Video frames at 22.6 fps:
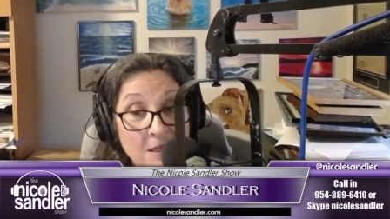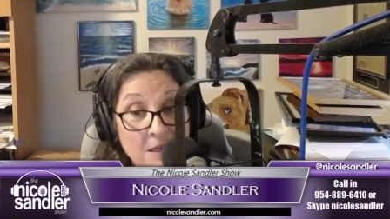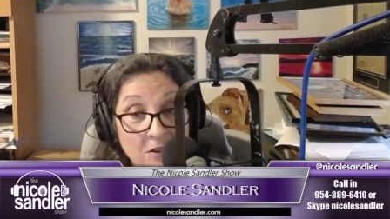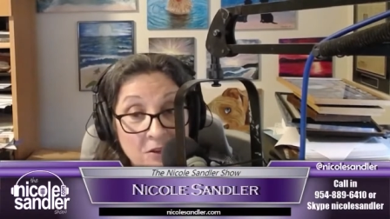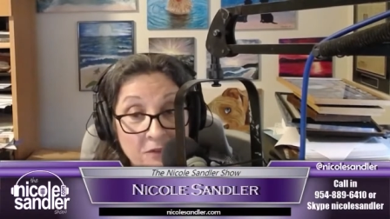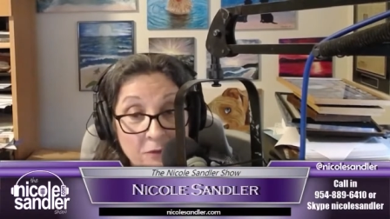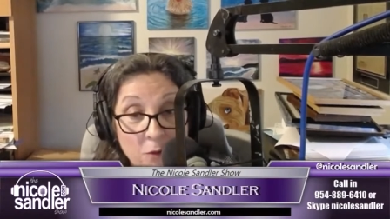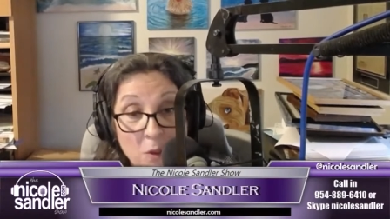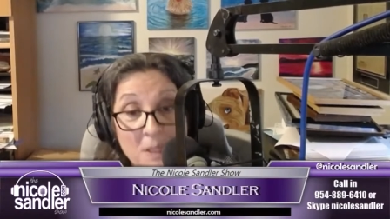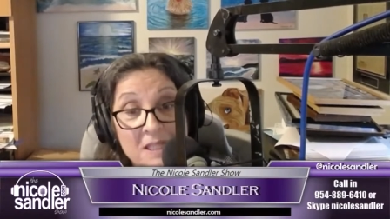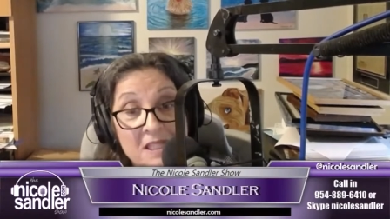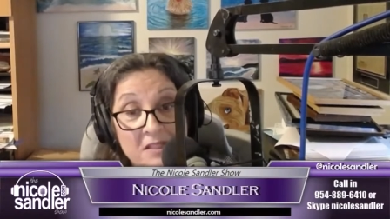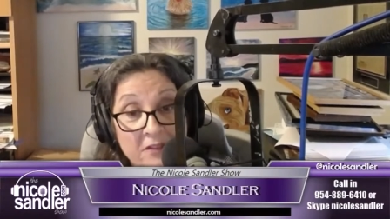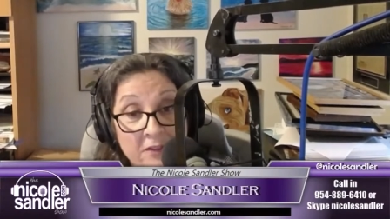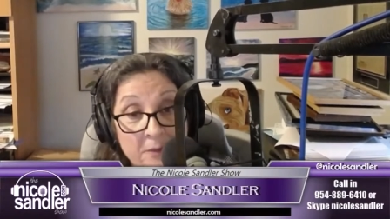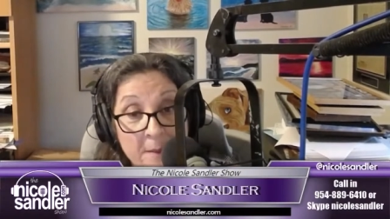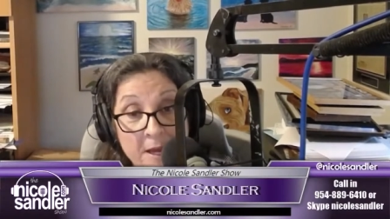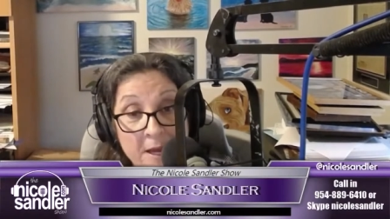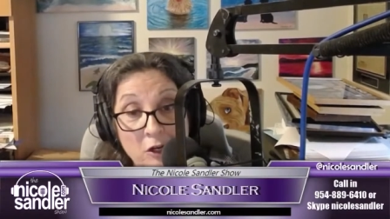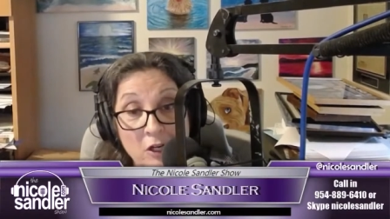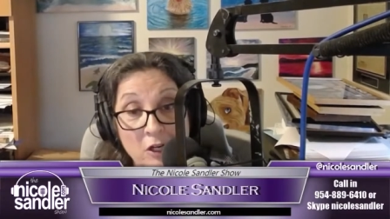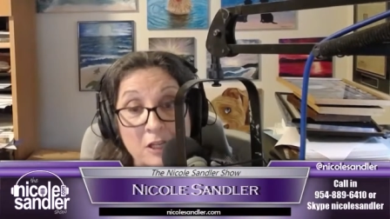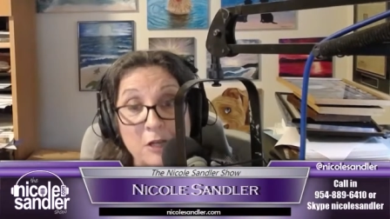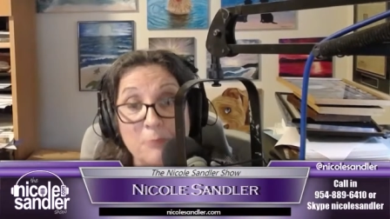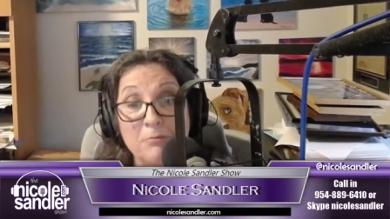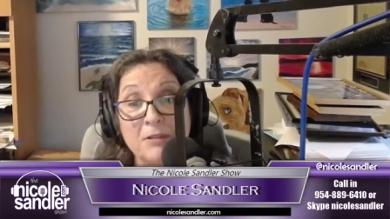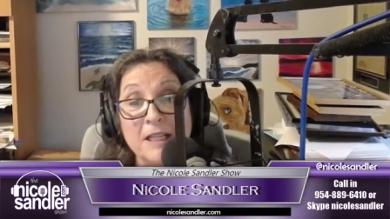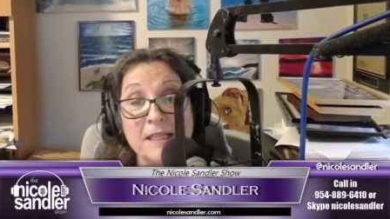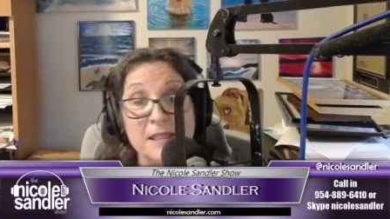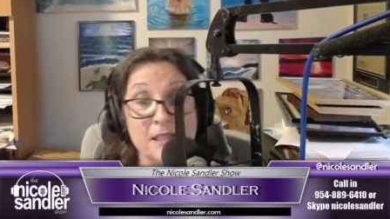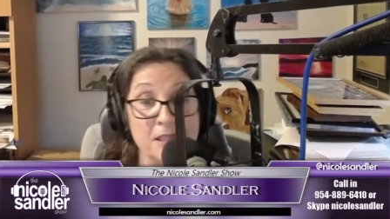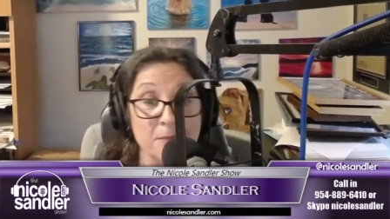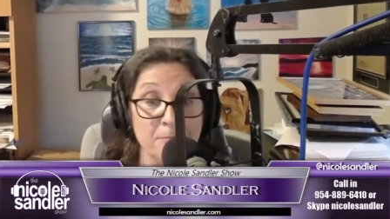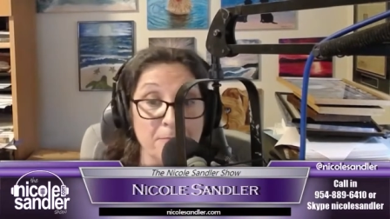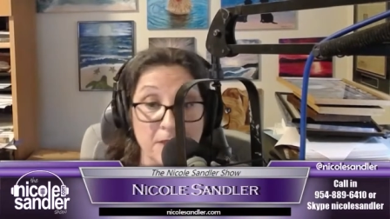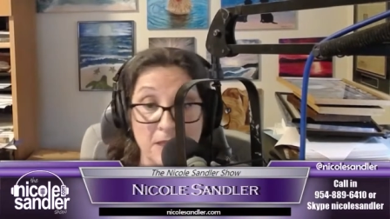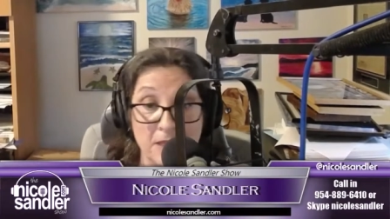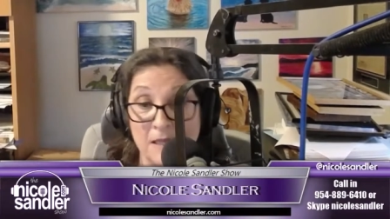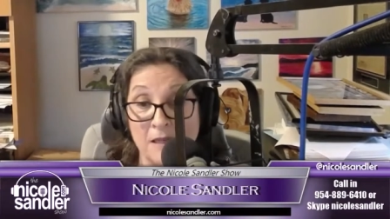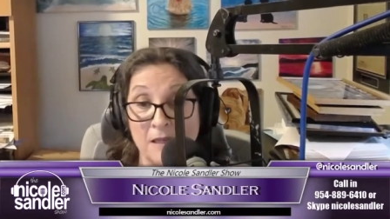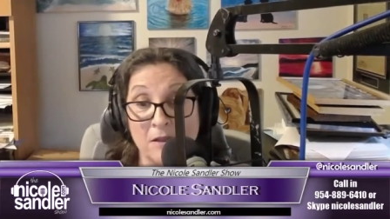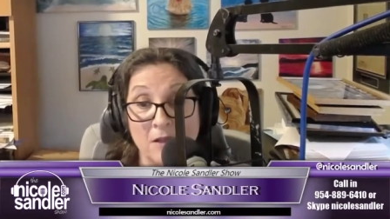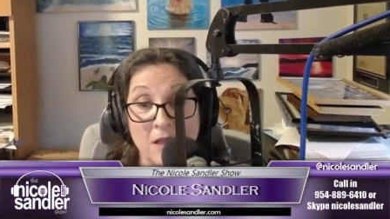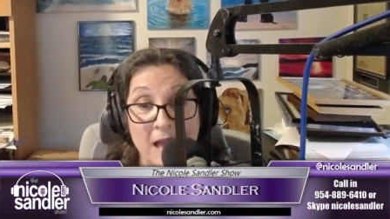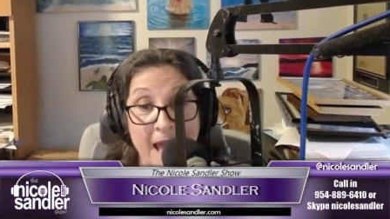gutted the Voice of America, placed a
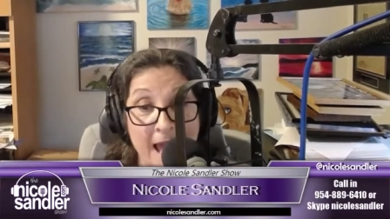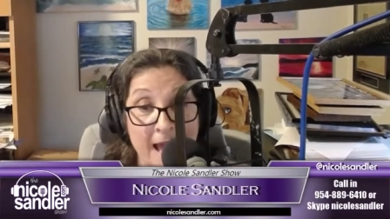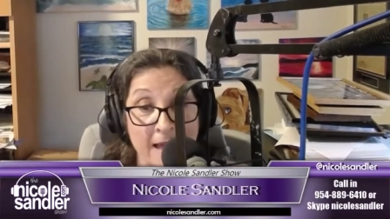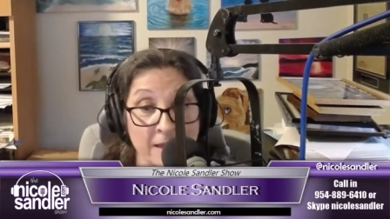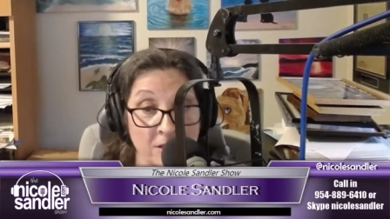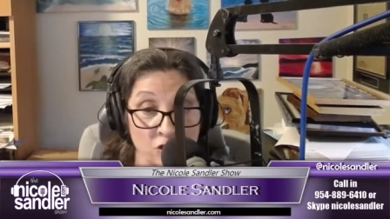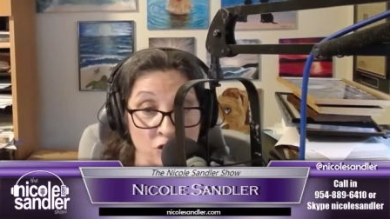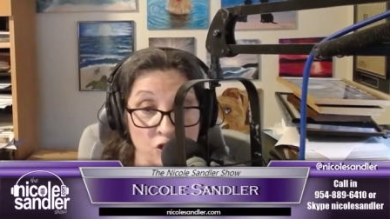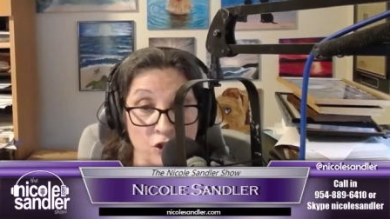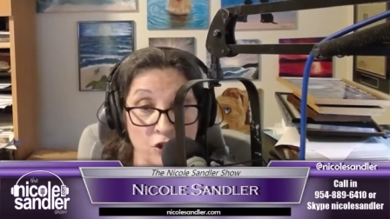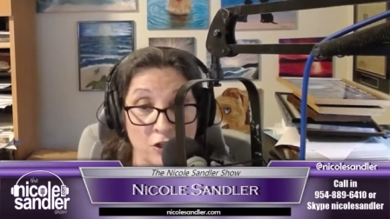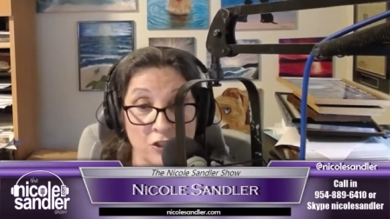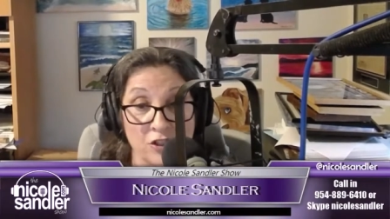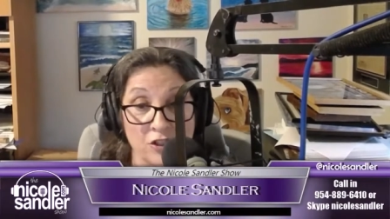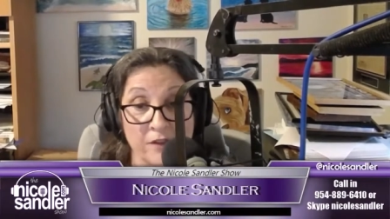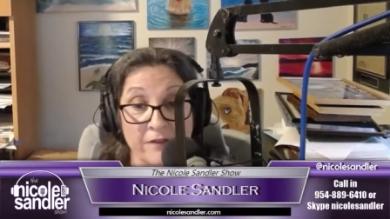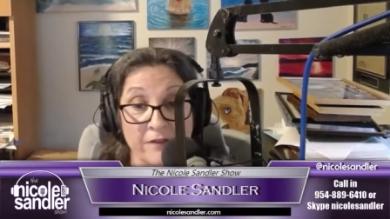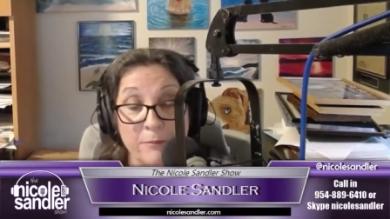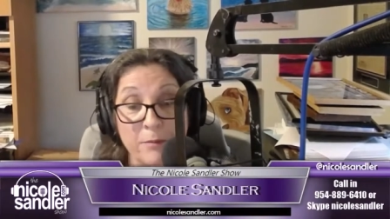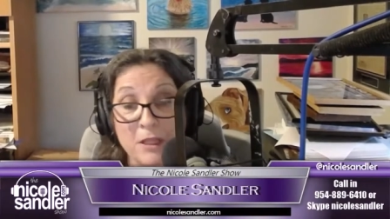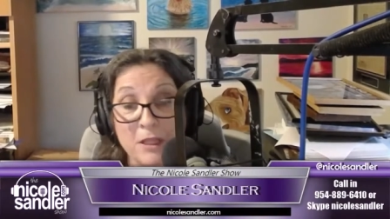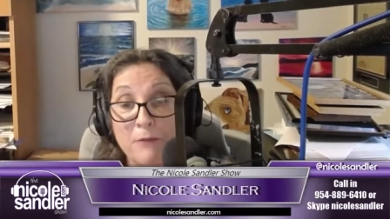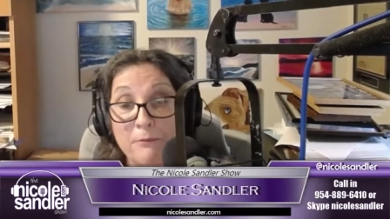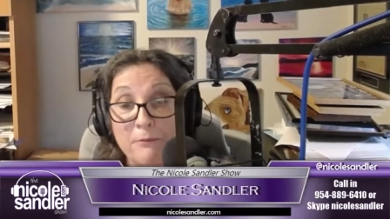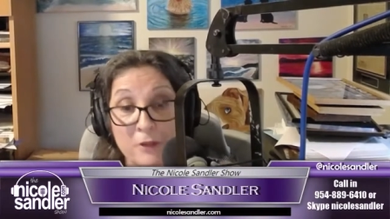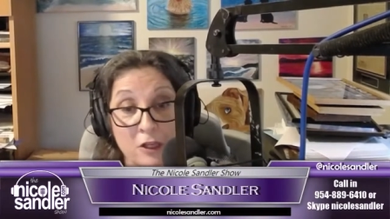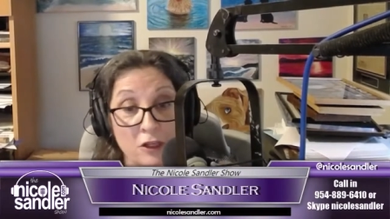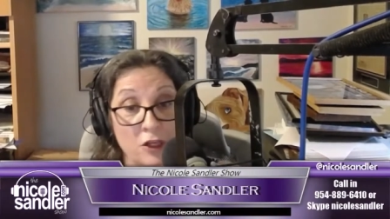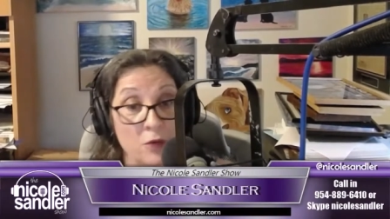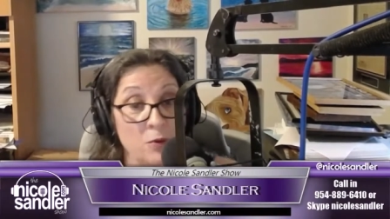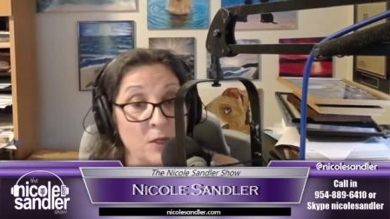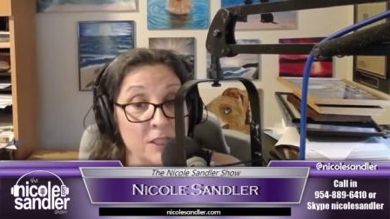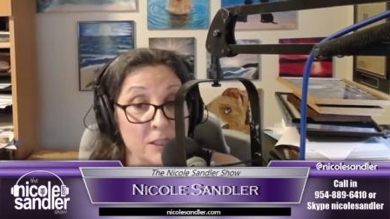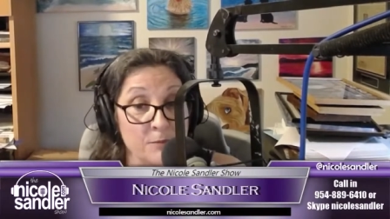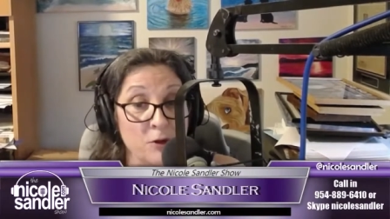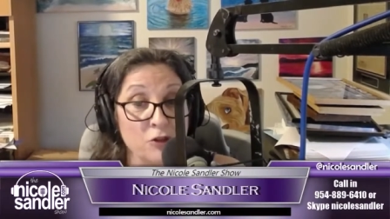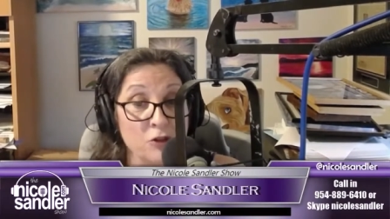political hack in charge of the, the, U.S.